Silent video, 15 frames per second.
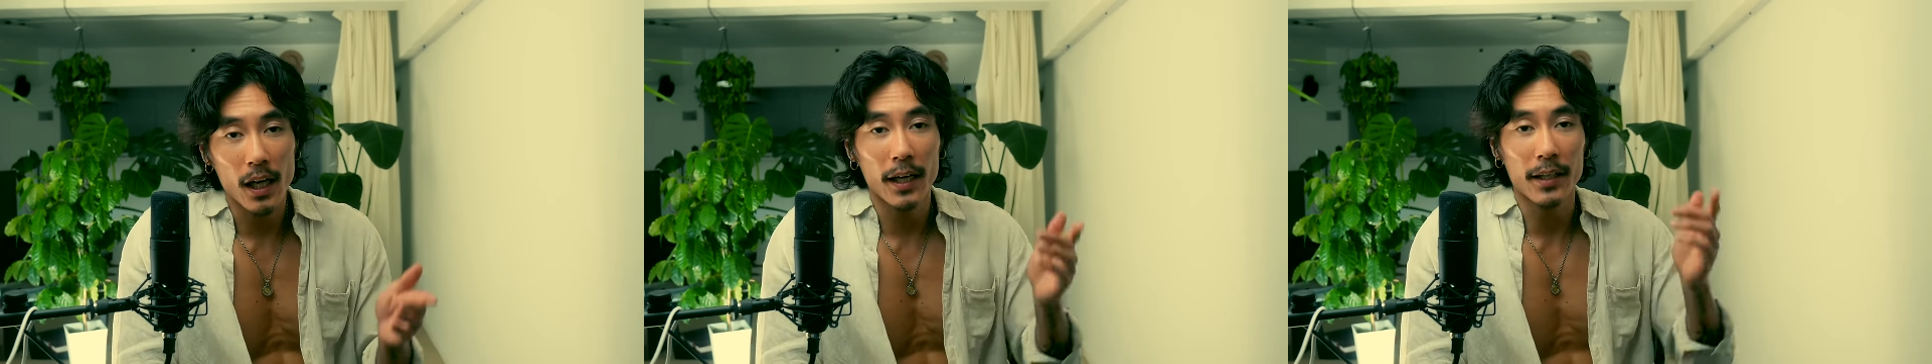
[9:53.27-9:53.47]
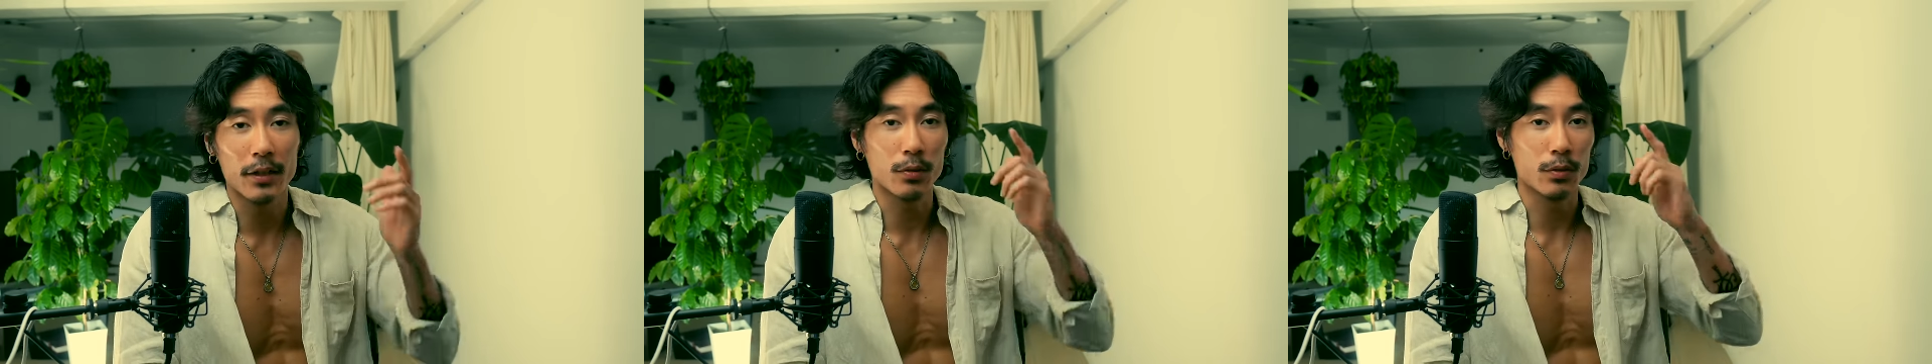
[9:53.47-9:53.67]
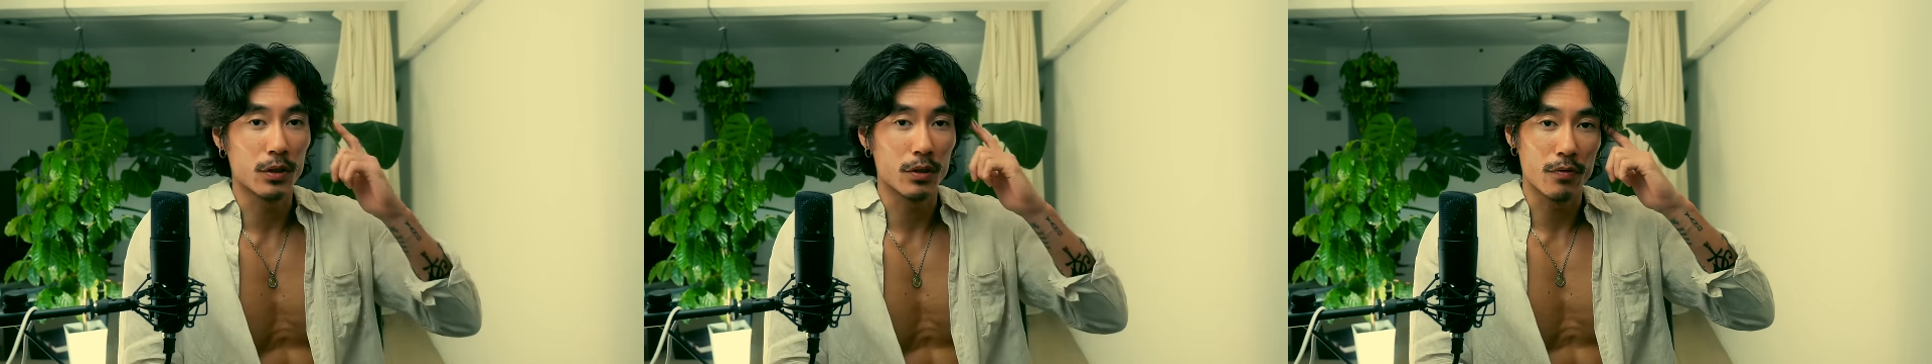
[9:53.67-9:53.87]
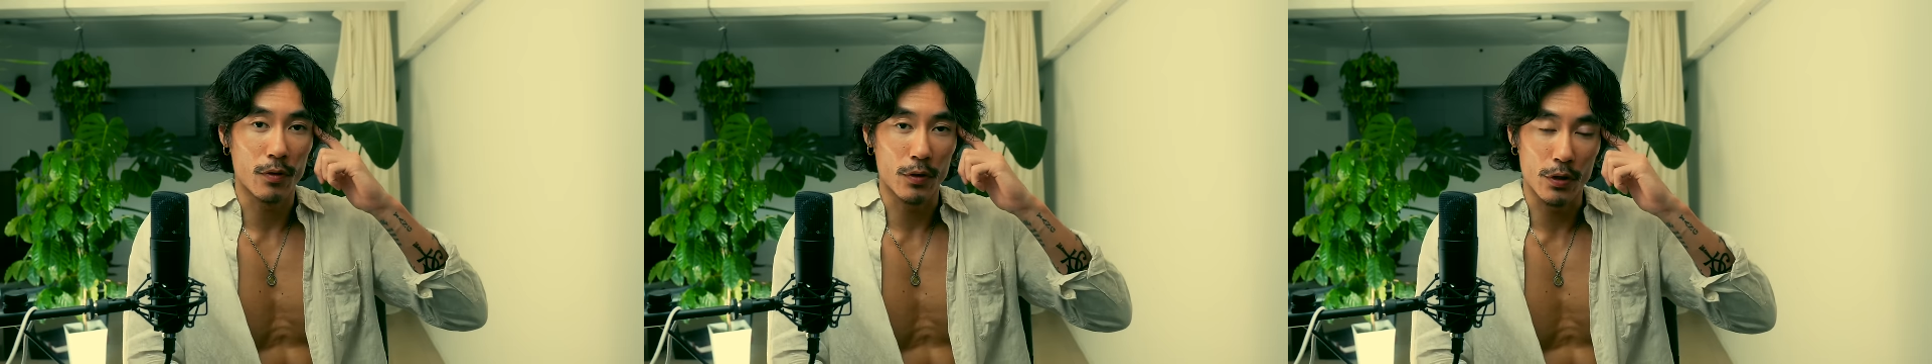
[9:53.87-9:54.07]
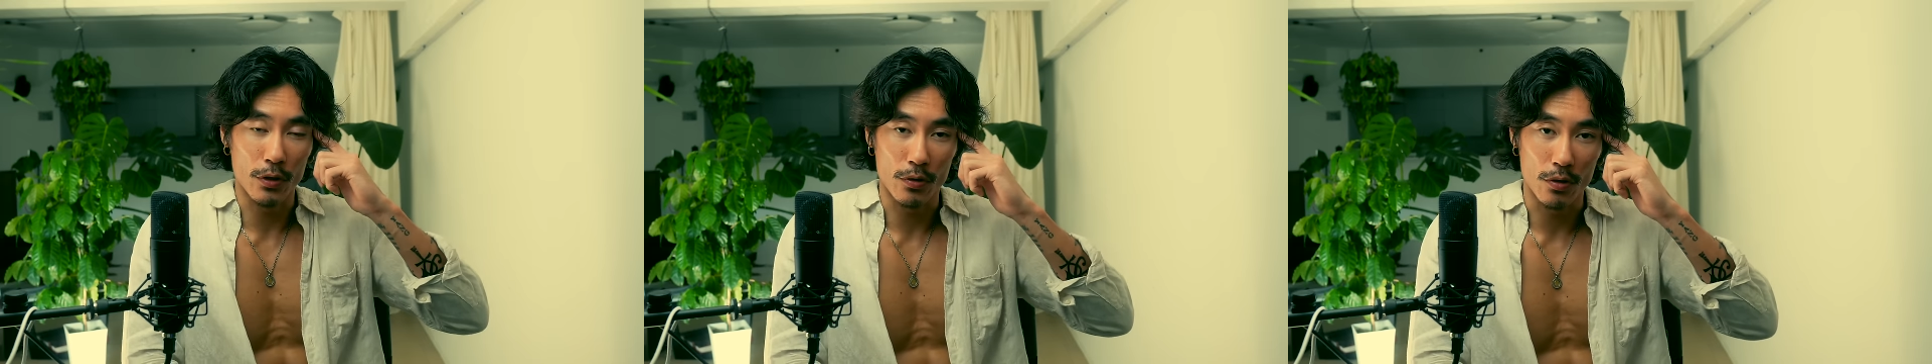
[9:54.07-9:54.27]
And in order
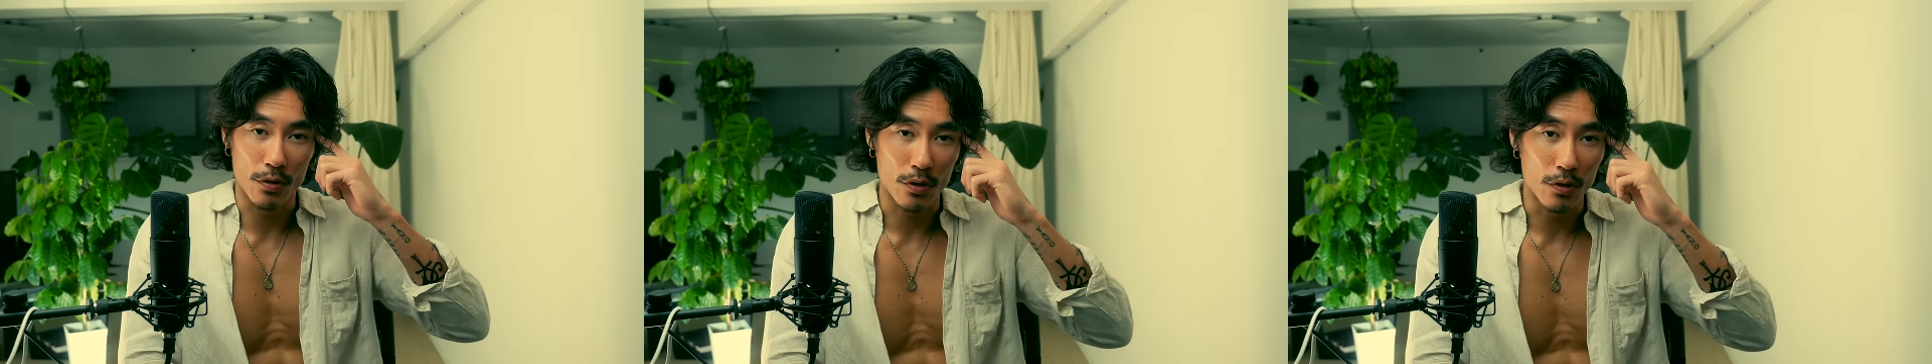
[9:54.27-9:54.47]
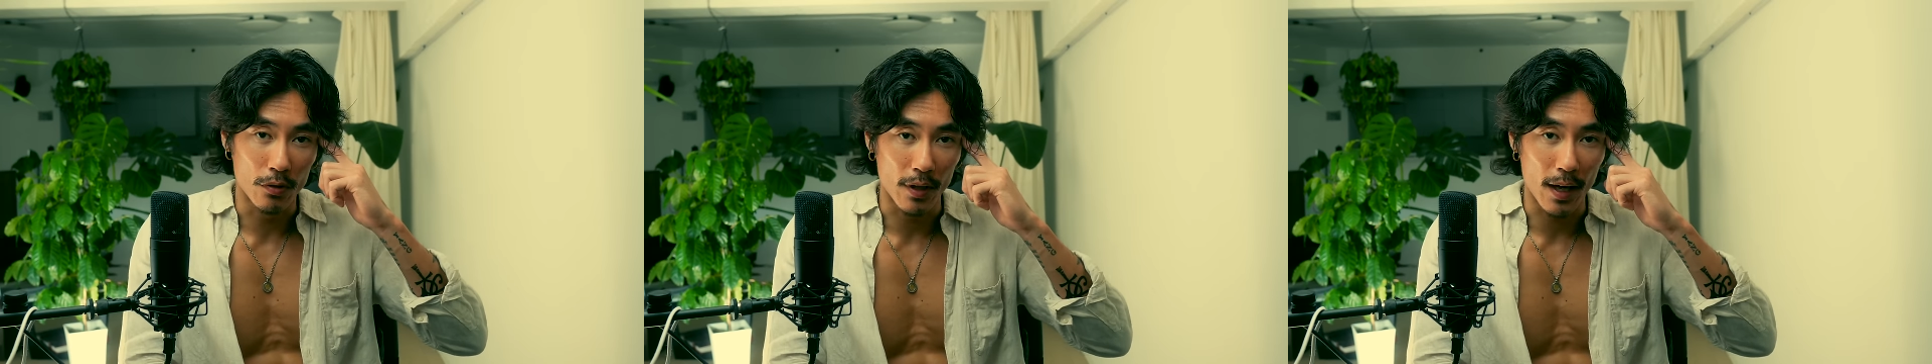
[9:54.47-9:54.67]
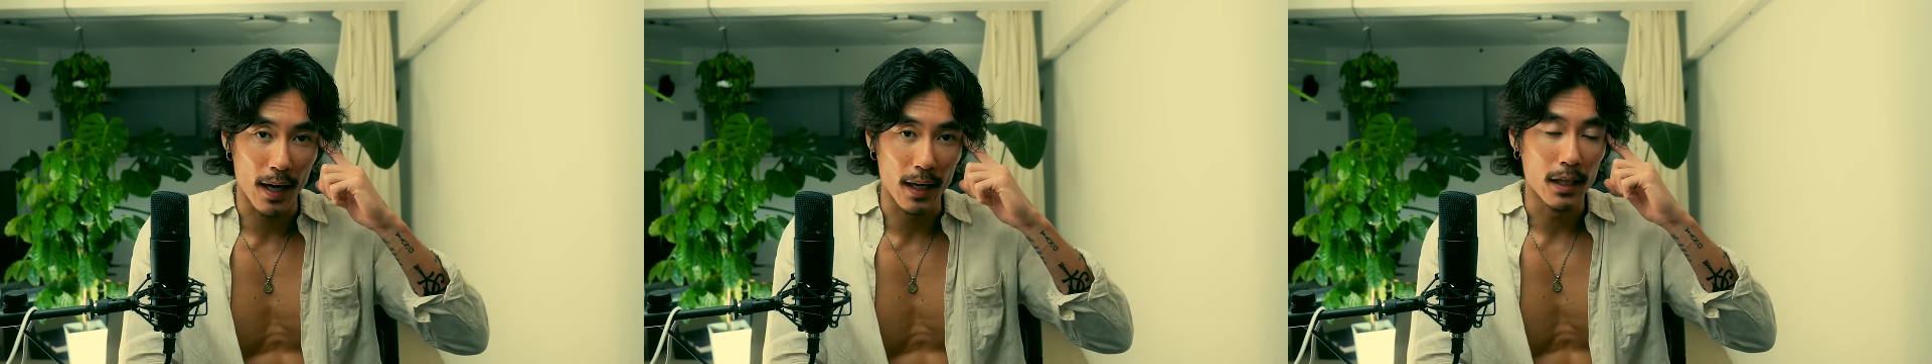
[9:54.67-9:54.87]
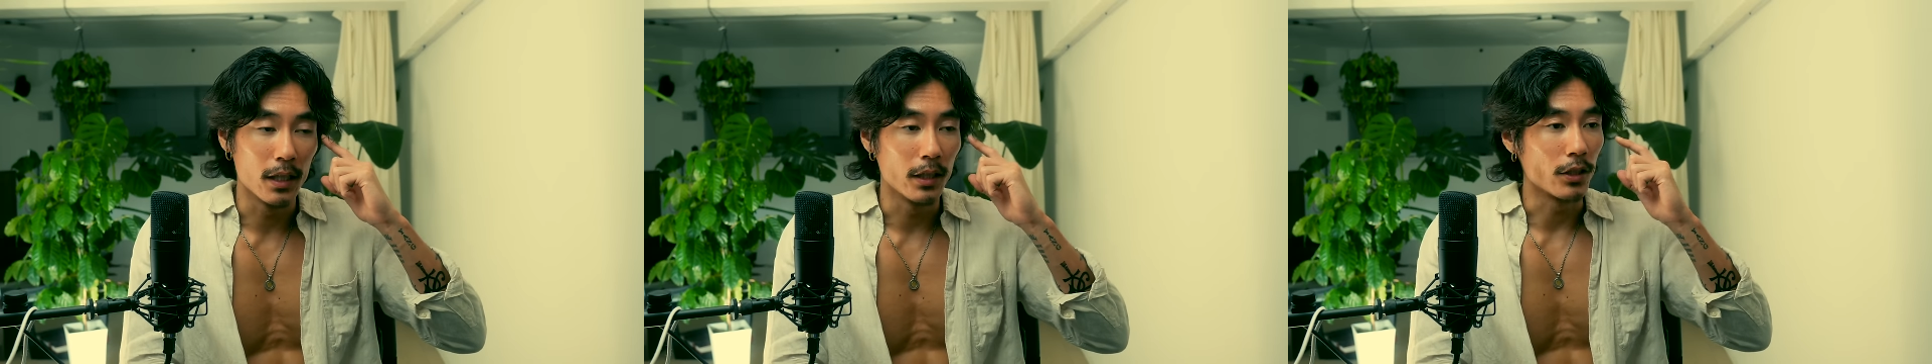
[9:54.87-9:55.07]
for you to do that,